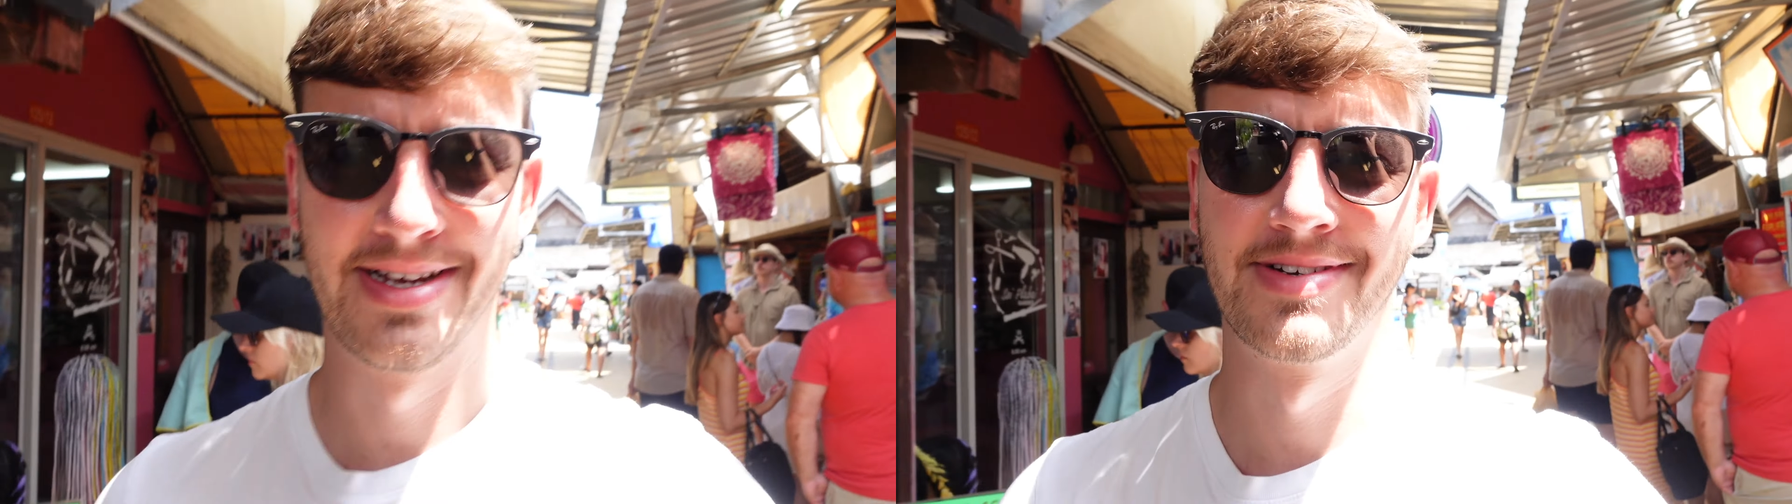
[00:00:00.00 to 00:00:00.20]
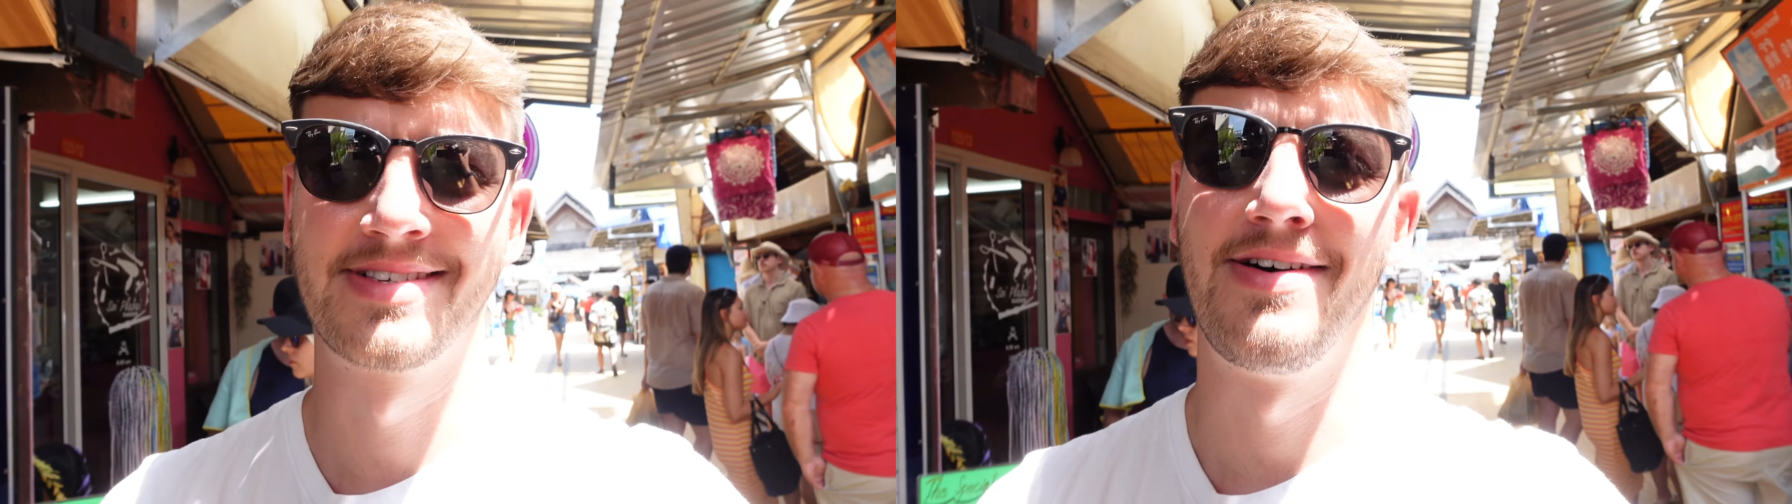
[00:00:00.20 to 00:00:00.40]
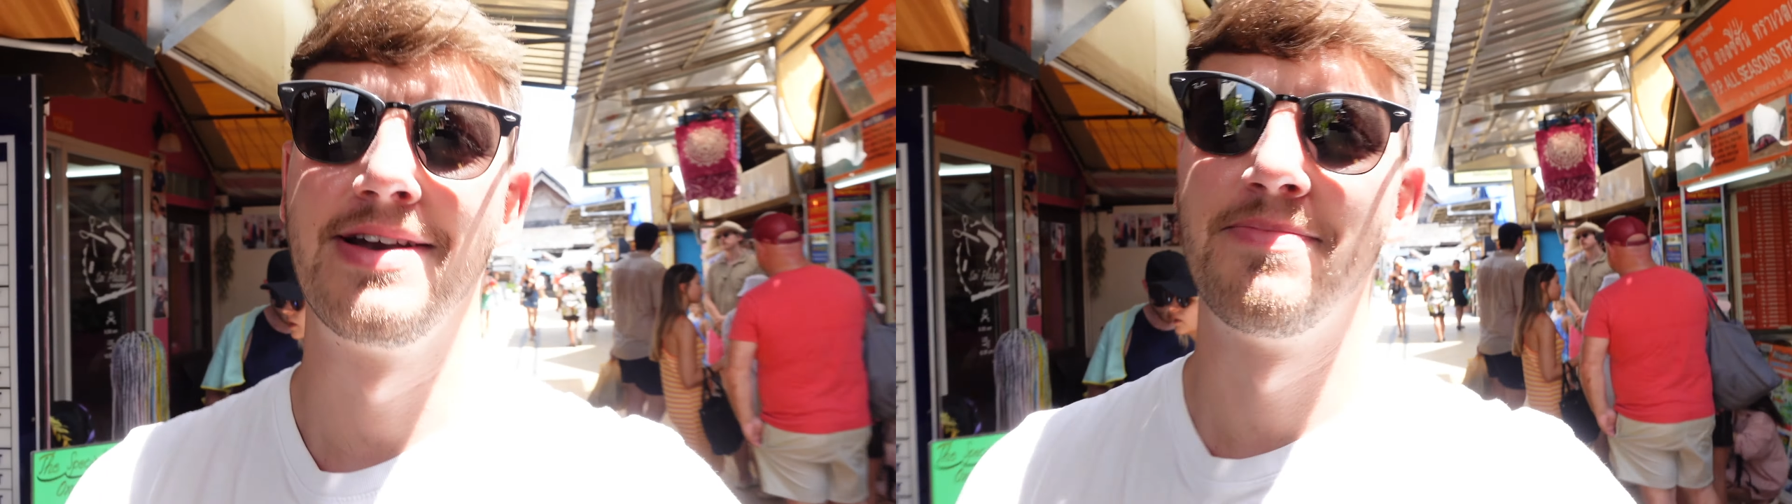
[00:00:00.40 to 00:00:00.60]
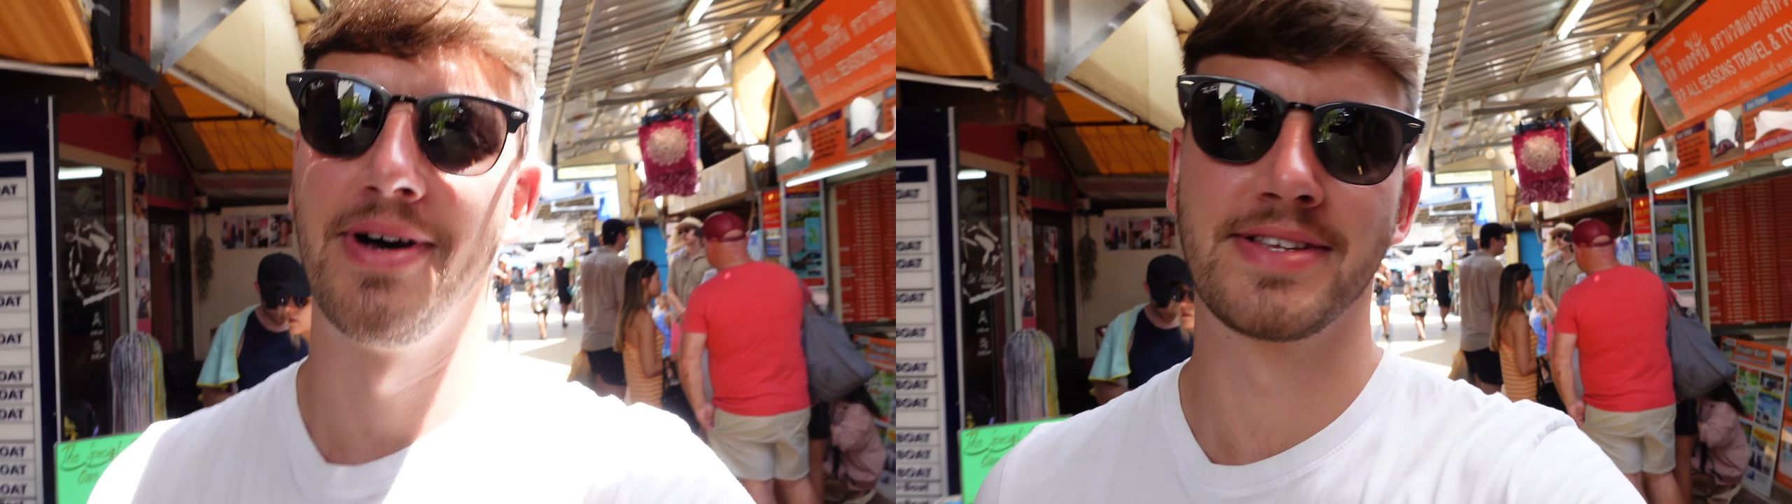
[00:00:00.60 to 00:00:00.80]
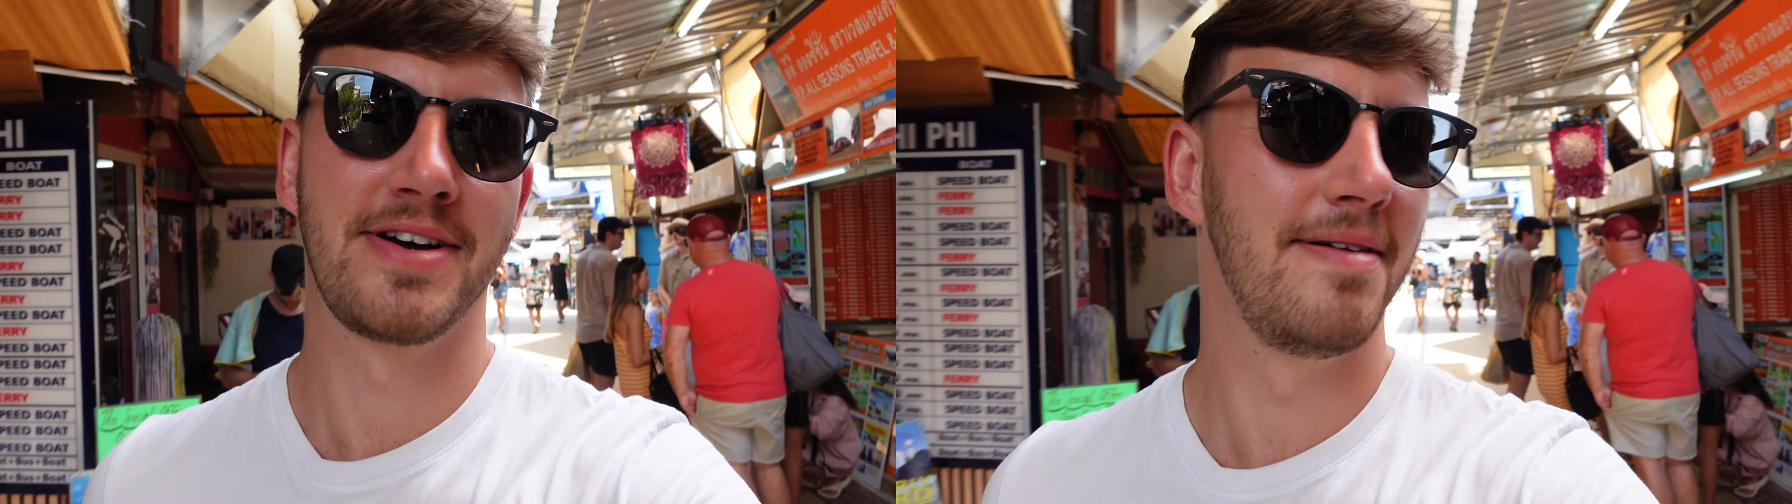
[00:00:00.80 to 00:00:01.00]
still deciding
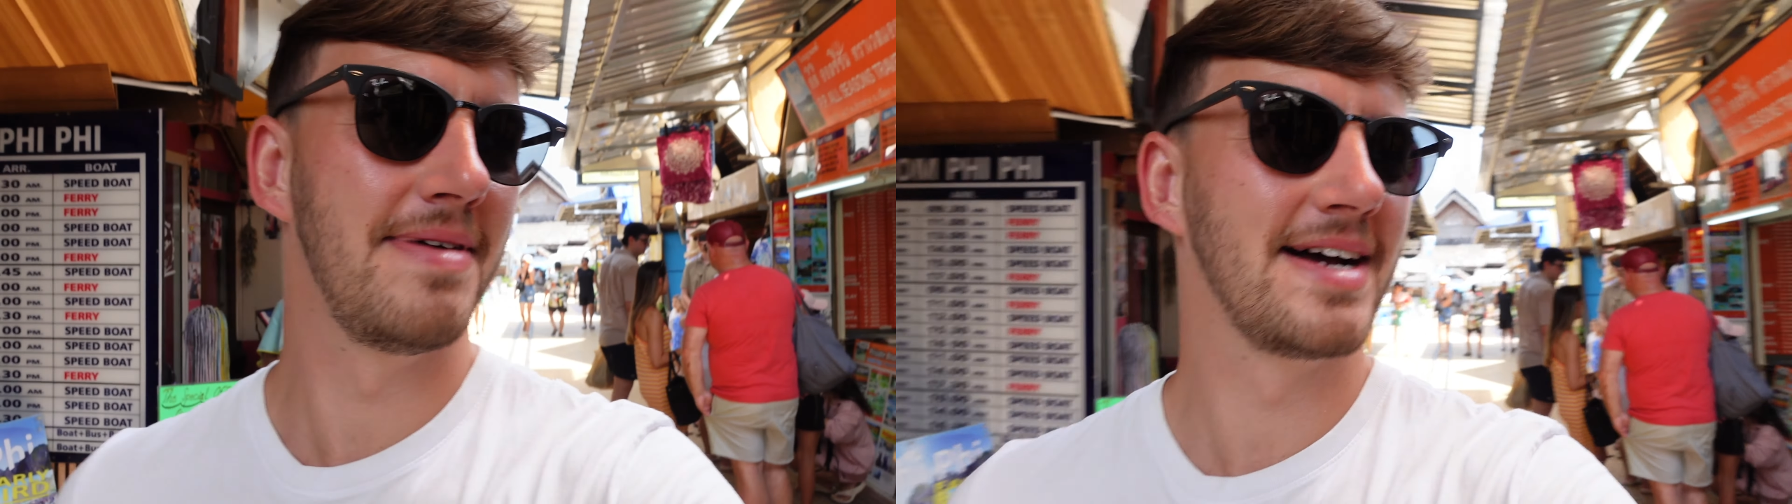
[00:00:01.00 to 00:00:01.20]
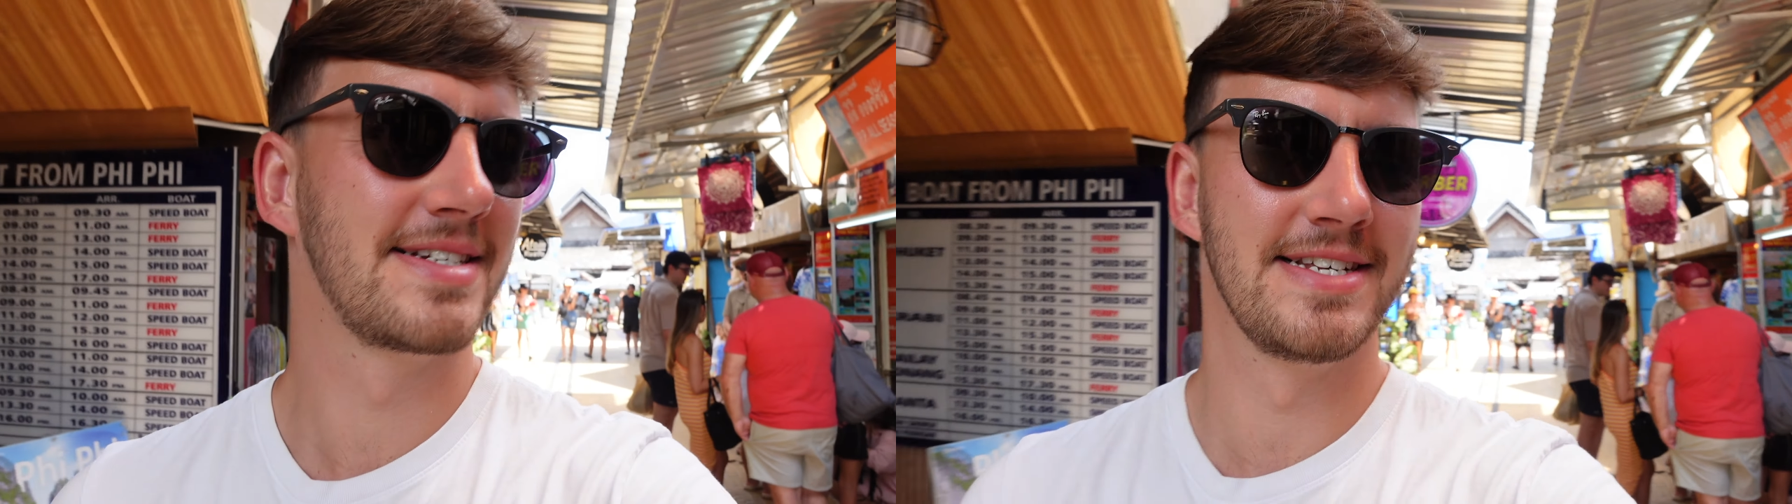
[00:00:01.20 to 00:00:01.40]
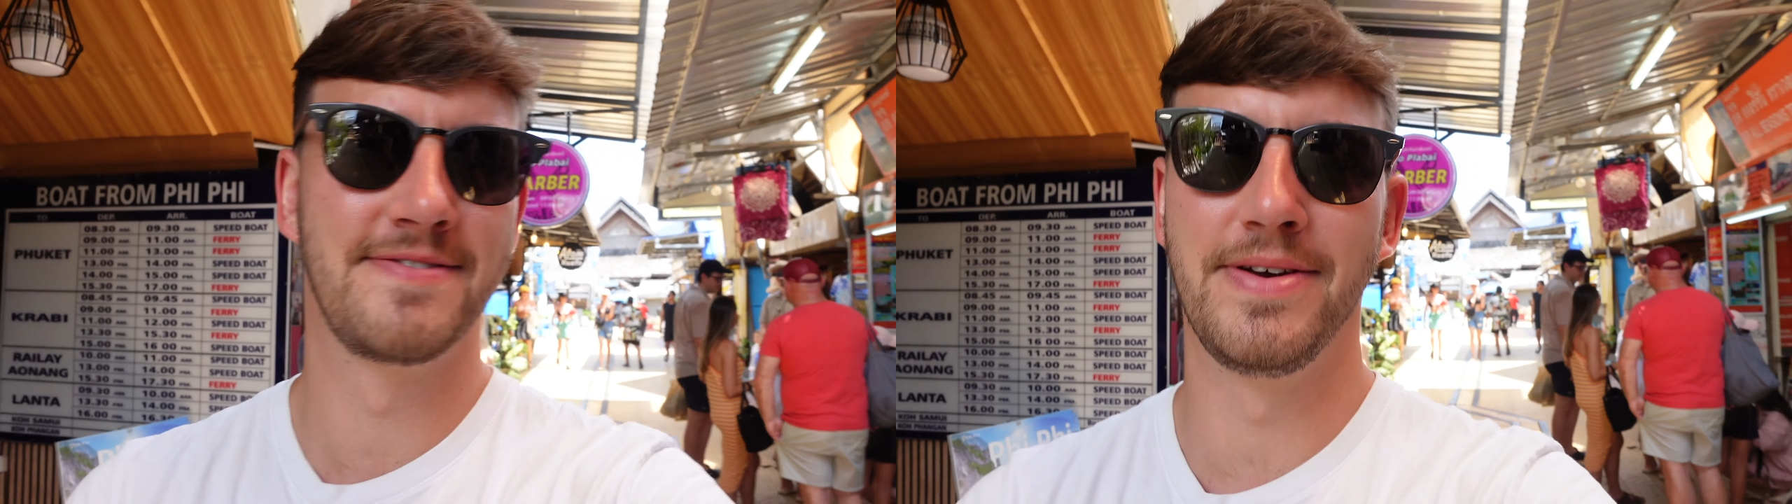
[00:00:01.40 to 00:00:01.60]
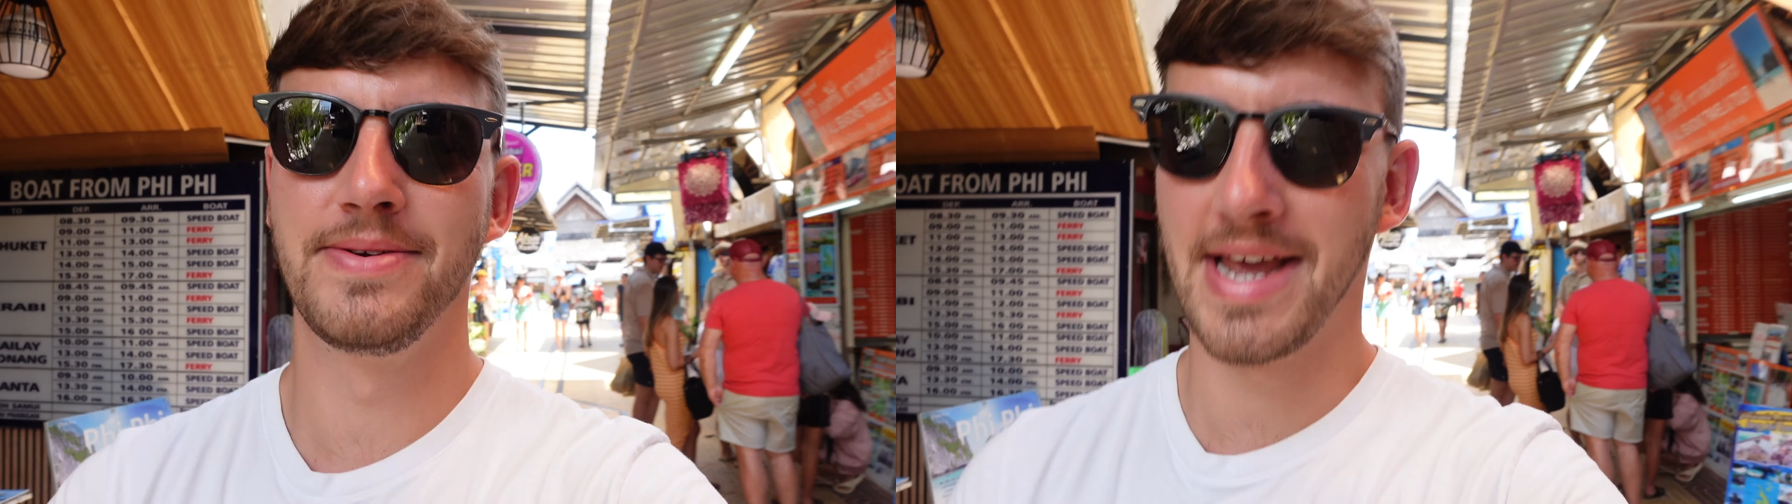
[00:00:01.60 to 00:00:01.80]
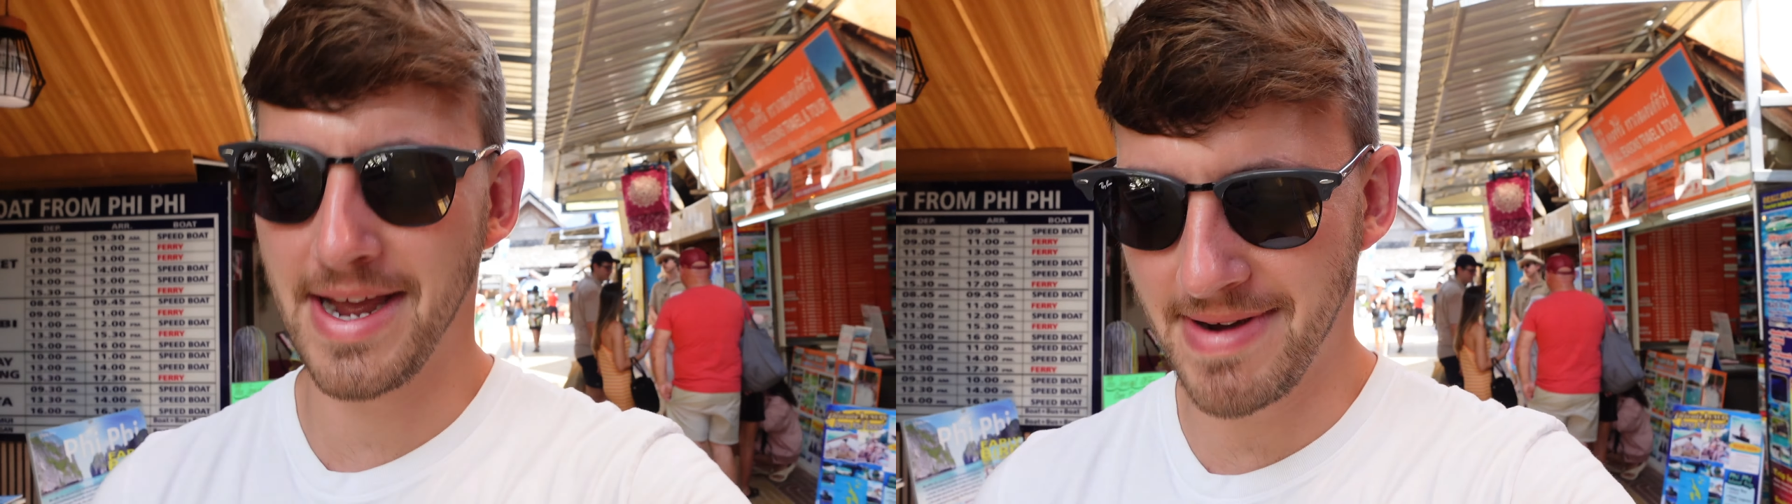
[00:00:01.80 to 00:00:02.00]
by the time Ashleigh's
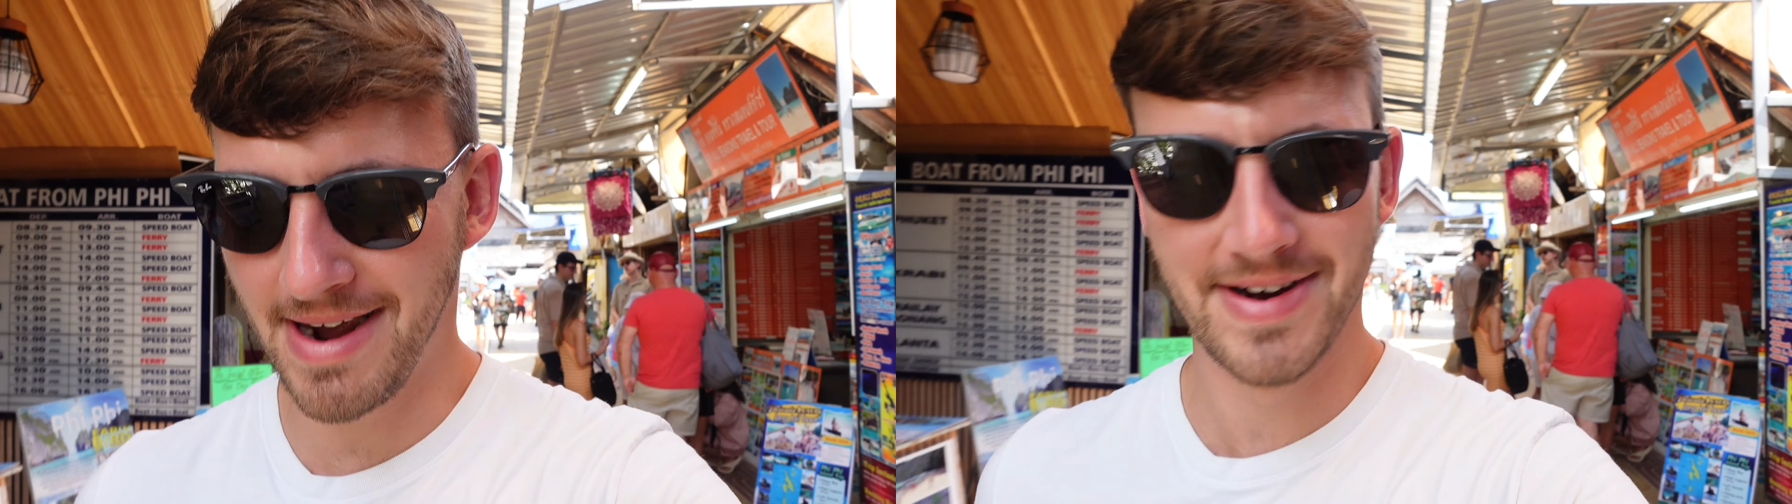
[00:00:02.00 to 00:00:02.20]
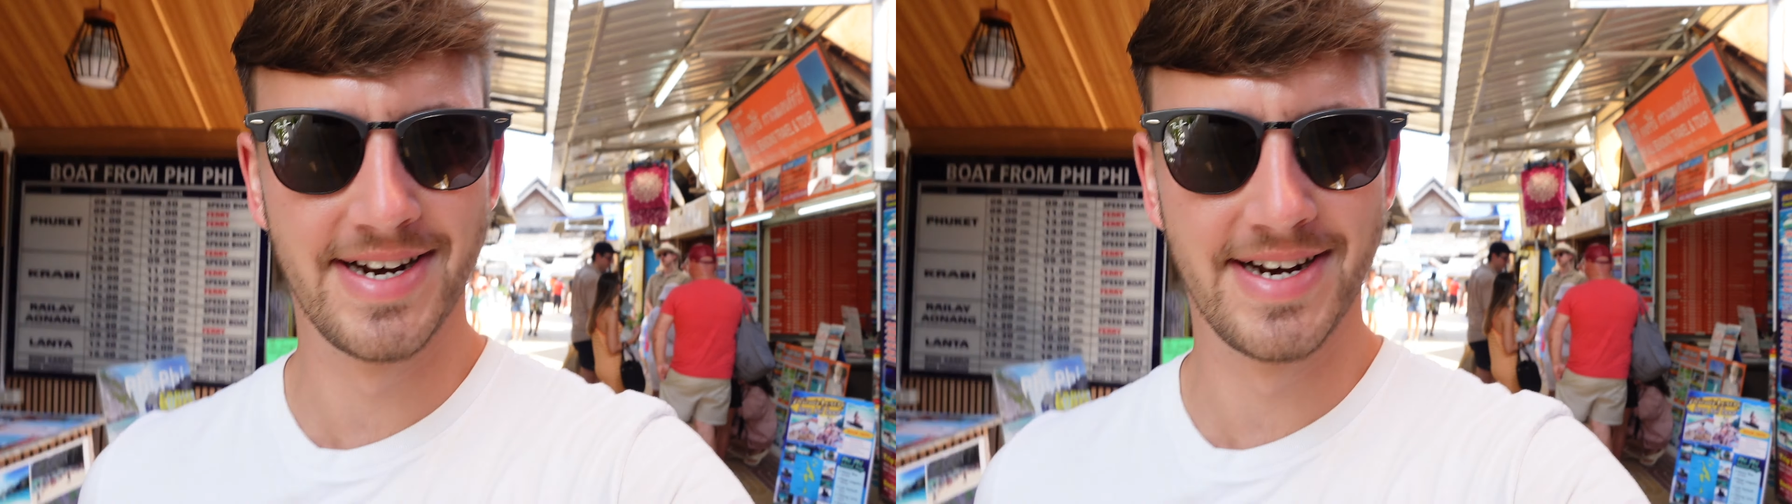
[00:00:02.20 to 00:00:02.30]
food came out,